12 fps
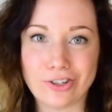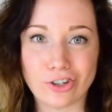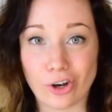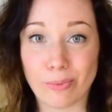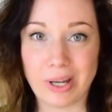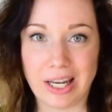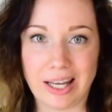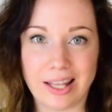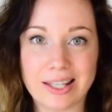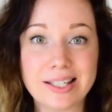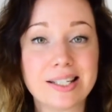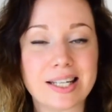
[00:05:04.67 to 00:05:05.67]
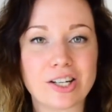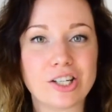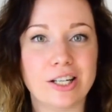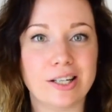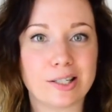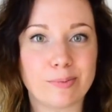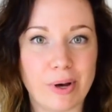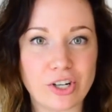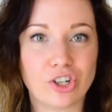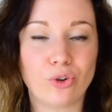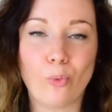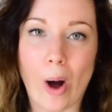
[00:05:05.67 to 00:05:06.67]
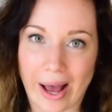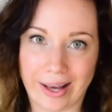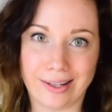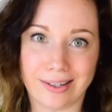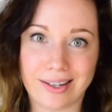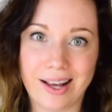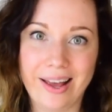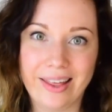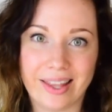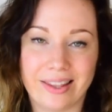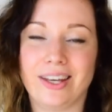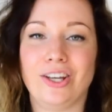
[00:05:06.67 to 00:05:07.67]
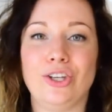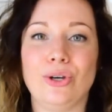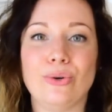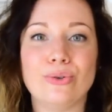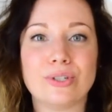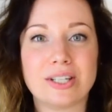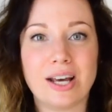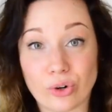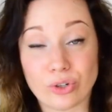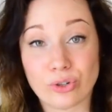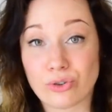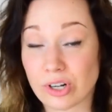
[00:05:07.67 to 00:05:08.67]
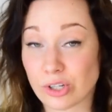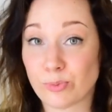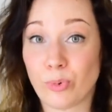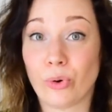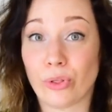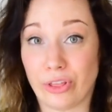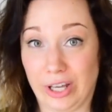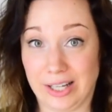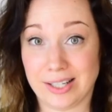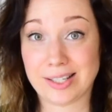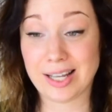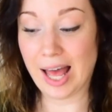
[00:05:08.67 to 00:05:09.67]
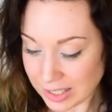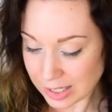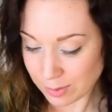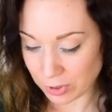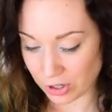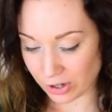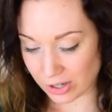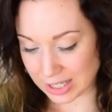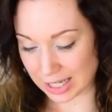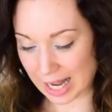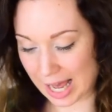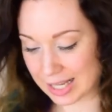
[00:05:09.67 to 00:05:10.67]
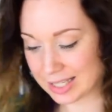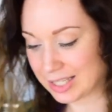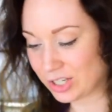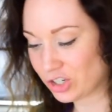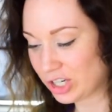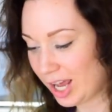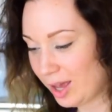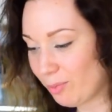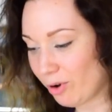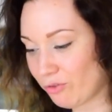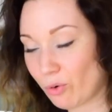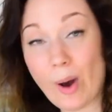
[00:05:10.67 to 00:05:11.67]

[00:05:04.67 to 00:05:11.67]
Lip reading: in Germany. This is actually a special wagon that they used in order to transport things. This is because it has the shape of a